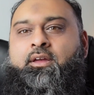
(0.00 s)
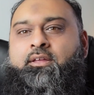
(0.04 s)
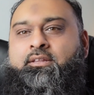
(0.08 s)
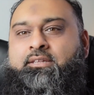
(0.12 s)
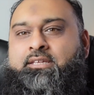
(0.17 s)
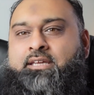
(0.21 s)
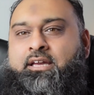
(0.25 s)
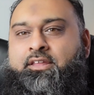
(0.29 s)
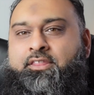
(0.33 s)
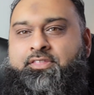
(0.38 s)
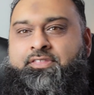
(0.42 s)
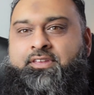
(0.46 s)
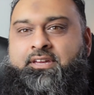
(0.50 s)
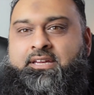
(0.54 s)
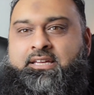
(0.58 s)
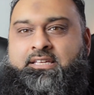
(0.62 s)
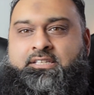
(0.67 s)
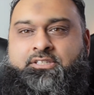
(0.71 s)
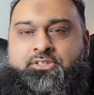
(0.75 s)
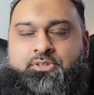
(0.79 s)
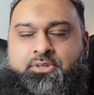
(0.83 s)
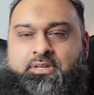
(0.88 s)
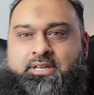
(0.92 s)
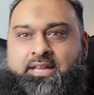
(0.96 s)
The other thing
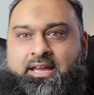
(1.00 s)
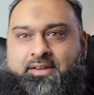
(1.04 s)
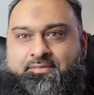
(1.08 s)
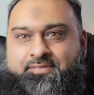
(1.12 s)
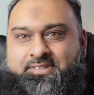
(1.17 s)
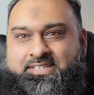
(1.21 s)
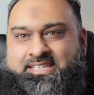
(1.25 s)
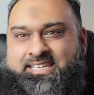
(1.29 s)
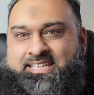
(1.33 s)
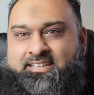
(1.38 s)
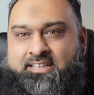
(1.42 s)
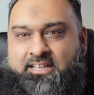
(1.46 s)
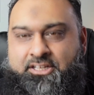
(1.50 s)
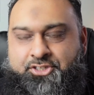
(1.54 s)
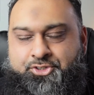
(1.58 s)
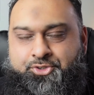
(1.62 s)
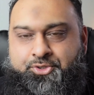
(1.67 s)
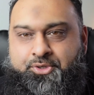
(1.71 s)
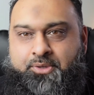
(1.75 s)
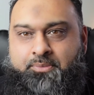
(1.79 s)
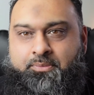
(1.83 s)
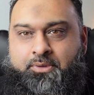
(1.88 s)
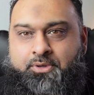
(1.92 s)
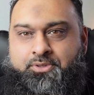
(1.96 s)
is you can have is
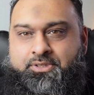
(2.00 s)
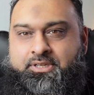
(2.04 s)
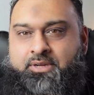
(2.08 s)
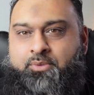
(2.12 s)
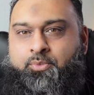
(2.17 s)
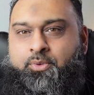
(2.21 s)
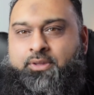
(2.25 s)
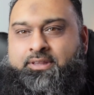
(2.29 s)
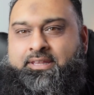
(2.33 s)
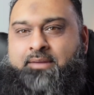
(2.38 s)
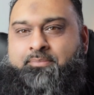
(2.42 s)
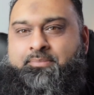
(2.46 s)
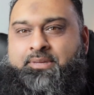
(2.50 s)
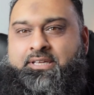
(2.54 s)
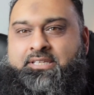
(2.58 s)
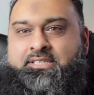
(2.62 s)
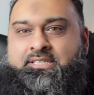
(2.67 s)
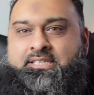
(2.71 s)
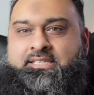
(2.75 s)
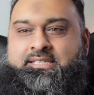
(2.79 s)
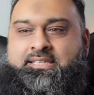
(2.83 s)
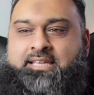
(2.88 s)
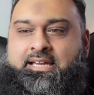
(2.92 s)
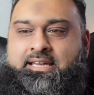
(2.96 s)
industrial moat. And what that means
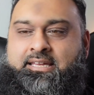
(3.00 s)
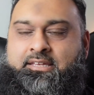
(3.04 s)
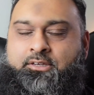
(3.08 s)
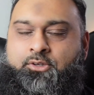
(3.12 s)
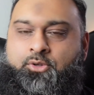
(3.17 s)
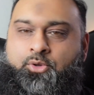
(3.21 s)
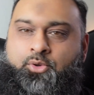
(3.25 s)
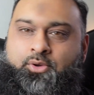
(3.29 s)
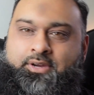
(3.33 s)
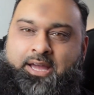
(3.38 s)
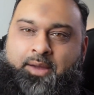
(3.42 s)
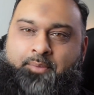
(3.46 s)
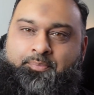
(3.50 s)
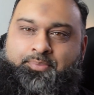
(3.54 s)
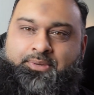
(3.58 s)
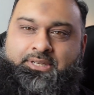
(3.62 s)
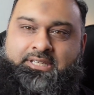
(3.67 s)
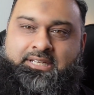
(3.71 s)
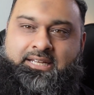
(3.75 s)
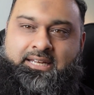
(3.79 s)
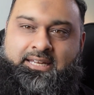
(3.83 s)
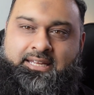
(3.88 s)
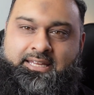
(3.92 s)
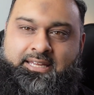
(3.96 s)
is that you look at a
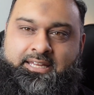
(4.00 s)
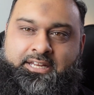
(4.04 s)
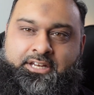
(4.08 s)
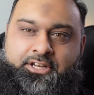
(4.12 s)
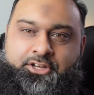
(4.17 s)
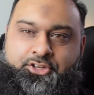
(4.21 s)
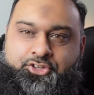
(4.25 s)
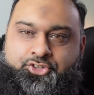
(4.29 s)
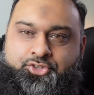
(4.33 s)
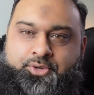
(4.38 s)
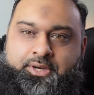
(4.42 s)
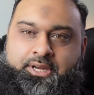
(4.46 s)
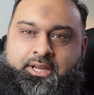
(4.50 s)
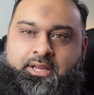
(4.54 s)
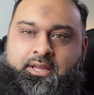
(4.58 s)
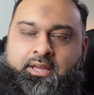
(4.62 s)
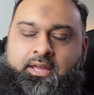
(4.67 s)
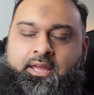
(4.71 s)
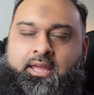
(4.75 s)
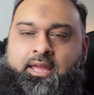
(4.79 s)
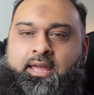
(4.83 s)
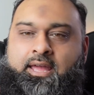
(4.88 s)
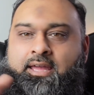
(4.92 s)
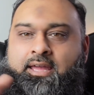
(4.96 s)
particular industry.
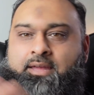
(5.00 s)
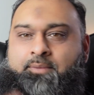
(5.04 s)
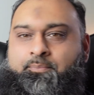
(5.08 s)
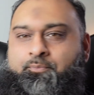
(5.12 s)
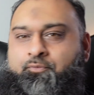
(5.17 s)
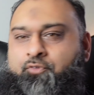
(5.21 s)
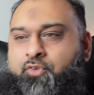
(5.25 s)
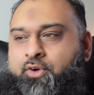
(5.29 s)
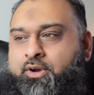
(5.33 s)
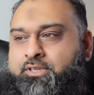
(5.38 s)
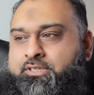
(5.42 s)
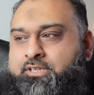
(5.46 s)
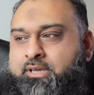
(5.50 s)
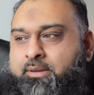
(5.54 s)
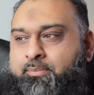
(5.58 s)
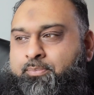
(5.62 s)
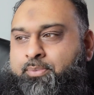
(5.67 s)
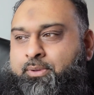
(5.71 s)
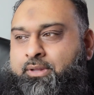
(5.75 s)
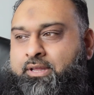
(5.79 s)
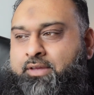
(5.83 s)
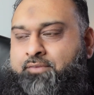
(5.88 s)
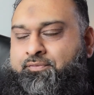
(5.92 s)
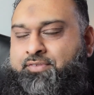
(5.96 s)
For
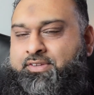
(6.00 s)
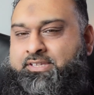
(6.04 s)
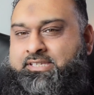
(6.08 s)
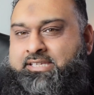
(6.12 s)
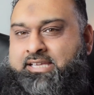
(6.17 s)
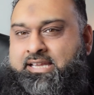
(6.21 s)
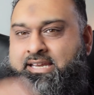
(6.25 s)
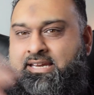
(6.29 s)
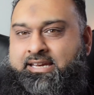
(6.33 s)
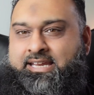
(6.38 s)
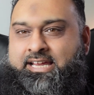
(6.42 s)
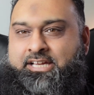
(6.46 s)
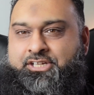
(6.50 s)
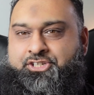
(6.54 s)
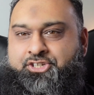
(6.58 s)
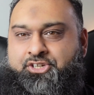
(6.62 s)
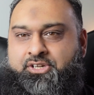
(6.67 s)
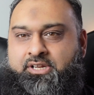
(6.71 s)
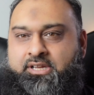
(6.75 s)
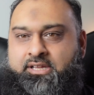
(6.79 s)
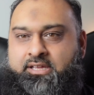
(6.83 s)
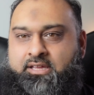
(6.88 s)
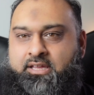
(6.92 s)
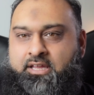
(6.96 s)
example, if it's selling
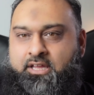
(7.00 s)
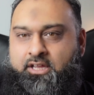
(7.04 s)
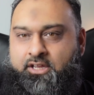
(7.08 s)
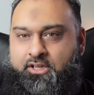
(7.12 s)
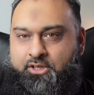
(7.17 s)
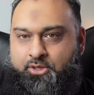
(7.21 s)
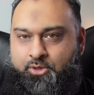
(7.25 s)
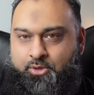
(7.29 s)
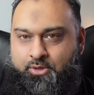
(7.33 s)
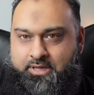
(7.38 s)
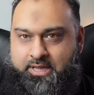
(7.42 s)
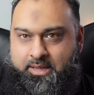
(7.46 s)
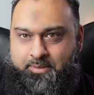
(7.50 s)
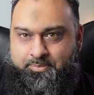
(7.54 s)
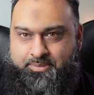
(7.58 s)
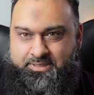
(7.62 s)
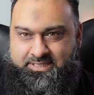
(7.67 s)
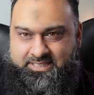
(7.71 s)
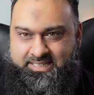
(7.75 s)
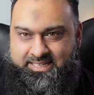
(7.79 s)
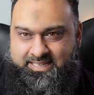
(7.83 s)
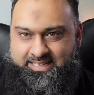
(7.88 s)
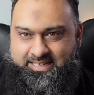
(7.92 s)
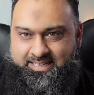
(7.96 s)
nationally, you look at a
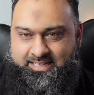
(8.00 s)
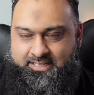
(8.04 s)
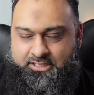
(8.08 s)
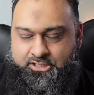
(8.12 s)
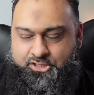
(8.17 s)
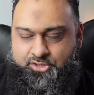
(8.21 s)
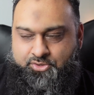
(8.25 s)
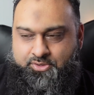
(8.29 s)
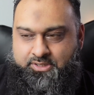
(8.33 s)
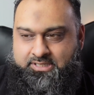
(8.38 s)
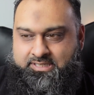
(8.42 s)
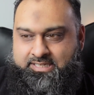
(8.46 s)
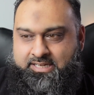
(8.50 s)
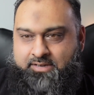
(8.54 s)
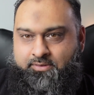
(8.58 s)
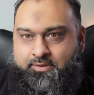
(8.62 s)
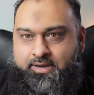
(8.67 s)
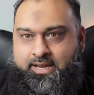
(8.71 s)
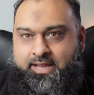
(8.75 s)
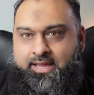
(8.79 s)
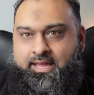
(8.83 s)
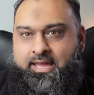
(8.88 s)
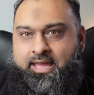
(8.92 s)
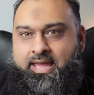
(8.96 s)
particular industry and say,
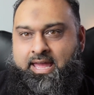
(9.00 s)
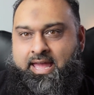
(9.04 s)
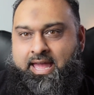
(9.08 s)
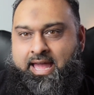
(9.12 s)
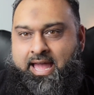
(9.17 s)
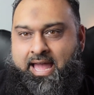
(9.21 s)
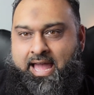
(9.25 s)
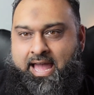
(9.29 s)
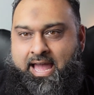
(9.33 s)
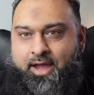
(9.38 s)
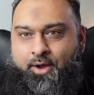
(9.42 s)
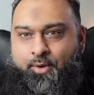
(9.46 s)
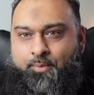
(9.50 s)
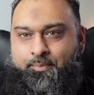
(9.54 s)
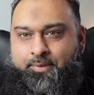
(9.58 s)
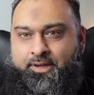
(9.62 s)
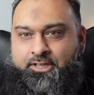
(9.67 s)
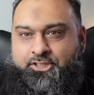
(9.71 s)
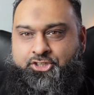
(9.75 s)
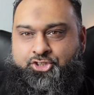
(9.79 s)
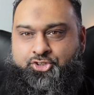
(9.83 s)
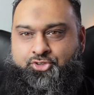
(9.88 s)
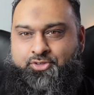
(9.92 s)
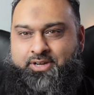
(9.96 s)
right, how
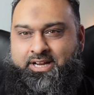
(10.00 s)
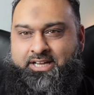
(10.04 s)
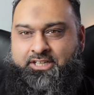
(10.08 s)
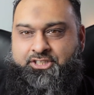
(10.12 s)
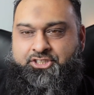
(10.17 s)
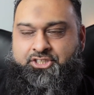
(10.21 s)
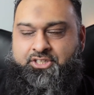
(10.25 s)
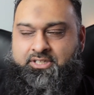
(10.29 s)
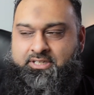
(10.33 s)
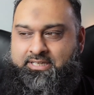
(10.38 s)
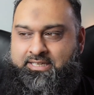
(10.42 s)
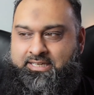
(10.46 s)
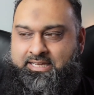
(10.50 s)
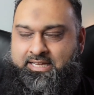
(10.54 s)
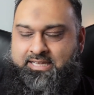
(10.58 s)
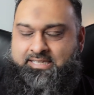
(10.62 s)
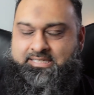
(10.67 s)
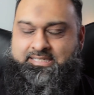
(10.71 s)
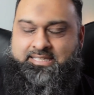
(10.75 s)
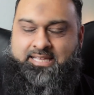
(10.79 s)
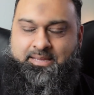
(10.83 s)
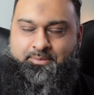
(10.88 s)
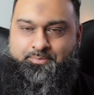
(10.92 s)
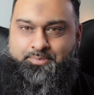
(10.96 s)
much traction
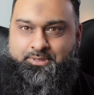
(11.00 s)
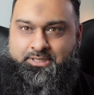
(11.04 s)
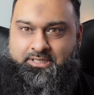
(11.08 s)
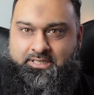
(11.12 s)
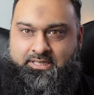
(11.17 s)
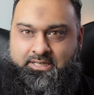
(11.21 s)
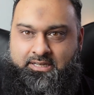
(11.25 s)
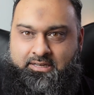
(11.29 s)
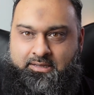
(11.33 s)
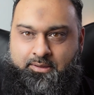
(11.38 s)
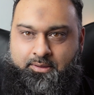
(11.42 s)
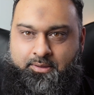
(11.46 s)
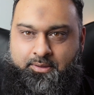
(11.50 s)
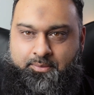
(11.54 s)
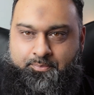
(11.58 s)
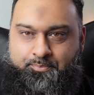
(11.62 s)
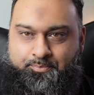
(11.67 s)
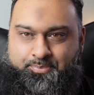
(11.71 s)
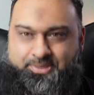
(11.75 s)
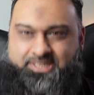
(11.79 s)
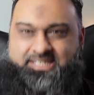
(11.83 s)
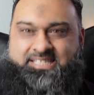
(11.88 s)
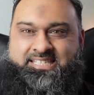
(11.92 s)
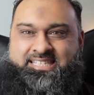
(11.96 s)
does that particular
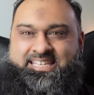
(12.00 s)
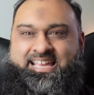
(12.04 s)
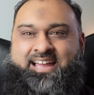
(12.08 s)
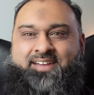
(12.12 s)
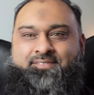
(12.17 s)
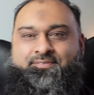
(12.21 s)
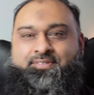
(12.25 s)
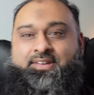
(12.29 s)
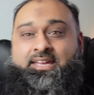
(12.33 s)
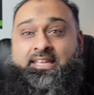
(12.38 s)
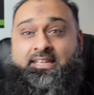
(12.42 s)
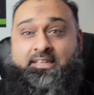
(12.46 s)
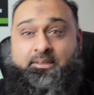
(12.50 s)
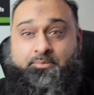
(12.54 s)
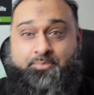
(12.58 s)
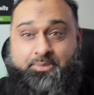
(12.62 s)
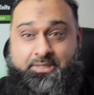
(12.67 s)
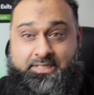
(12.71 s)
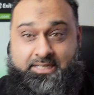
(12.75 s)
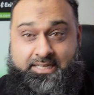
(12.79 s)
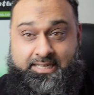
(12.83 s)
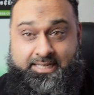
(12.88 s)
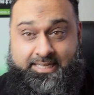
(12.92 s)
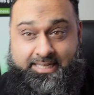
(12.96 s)
business have in the
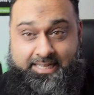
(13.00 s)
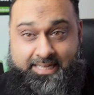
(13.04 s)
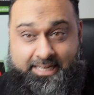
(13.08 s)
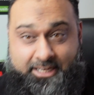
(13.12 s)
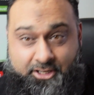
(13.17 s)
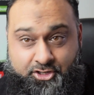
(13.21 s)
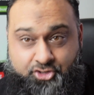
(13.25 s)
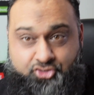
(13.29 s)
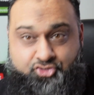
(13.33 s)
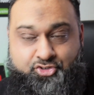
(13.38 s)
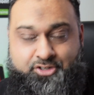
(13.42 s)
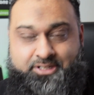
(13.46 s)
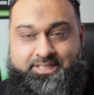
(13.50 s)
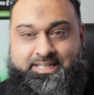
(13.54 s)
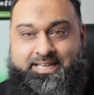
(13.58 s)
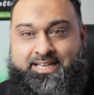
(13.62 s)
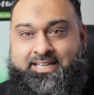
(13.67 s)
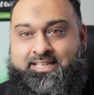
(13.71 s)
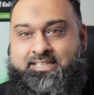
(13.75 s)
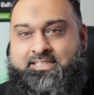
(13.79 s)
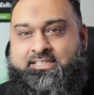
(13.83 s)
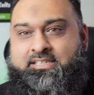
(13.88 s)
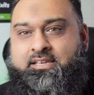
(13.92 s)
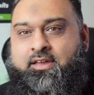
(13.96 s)
particular industry that
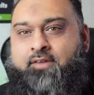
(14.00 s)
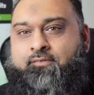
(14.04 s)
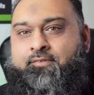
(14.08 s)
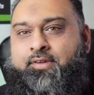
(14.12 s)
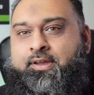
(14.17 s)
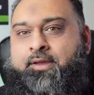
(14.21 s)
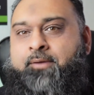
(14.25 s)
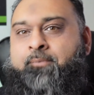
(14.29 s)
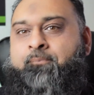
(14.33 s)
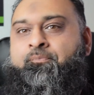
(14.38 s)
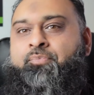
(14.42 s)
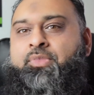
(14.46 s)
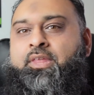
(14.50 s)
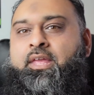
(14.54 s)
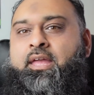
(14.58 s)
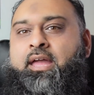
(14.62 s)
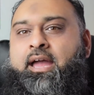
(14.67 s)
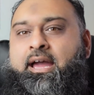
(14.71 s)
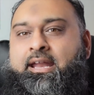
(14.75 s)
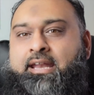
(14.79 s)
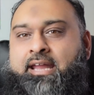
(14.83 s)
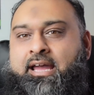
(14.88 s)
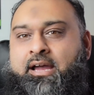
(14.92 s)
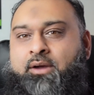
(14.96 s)
it's serving?
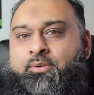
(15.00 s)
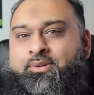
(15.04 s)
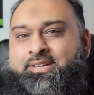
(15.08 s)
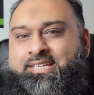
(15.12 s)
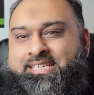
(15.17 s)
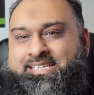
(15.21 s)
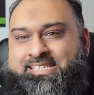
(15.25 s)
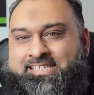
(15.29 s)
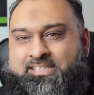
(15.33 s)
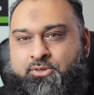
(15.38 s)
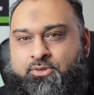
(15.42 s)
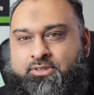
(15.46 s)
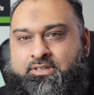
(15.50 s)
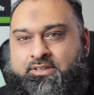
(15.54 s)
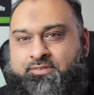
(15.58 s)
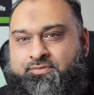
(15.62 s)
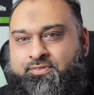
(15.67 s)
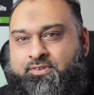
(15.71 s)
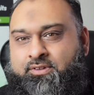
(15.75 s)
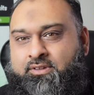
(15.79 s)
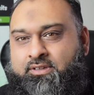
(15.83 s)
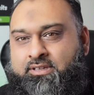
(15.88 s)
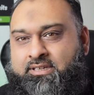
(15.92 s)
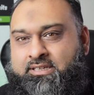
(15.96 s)
And how easy or
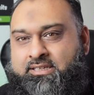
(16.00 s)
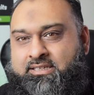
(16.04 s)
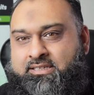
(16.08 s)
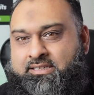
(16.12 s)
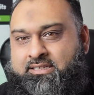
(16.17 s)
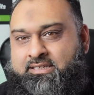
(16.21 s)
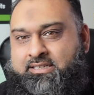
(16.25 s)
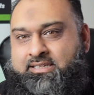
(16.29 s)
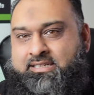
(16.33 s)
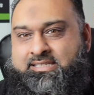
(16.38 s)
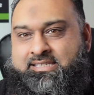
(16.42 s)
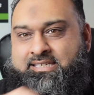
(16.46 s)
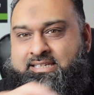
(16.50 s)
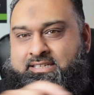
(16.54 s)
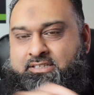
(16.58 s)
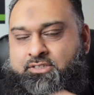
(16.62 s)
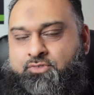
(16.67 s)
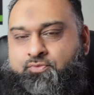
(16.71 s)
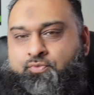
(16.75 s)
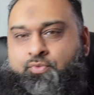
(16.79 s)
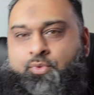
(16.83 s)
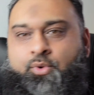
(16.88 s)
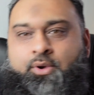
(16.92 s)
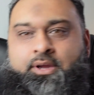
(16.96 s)
difficult is it
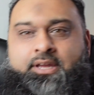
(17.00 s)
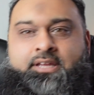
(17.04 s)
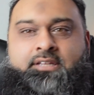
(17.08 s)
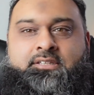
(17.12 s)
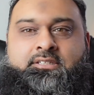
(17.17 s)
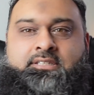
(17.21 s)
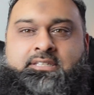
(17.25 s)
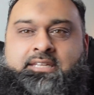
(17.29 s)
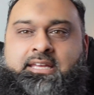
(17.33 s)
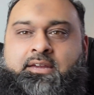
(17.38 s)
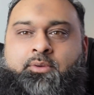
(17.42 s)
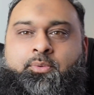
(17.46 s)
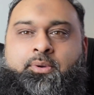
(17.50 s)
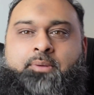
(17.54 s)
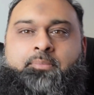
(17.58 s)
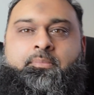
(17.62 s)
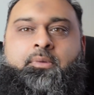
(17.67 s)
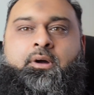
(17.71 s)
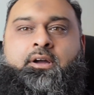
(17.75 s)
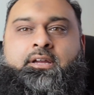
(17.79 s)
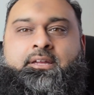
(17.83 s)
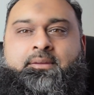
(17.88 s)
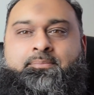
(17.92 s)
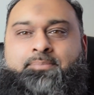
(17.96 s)
for it to take away
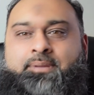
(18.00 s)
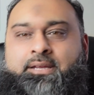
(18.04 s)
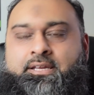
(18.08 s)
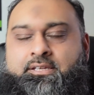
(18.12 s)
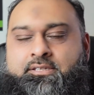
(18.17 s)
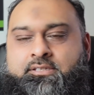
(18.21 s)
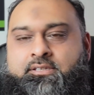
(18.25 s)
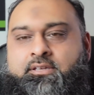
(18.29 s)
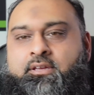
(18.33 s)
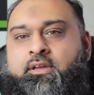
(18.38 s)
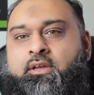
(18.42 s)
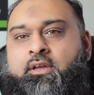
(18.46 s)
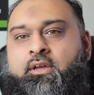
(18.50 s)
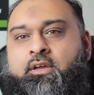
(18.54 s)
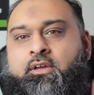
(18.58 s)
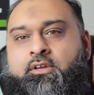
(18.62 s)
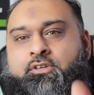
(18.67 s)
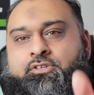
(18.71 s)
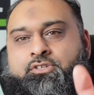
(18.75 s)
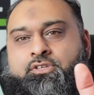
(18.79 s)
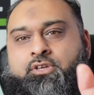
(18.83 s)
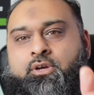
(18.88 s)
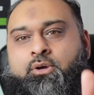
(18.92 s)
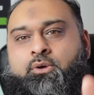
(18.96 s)
marketplace?
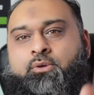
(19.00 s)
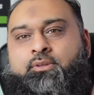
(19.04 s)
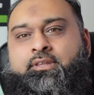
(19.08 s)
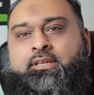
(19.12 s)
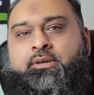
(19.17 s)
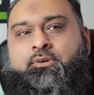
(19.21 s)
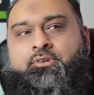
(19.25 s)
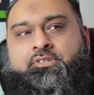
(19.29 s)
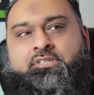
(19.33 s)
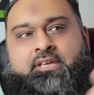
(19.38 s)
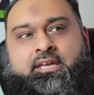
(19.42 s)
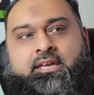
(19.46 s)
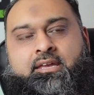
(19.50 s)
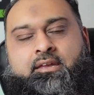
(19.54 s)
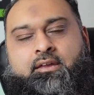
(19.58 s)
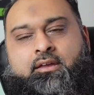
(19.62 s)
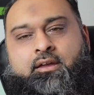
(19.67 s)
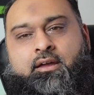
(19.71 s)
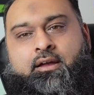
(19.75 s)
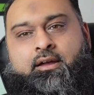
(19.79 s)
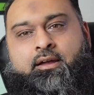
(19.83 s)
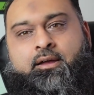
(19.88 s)
So there was a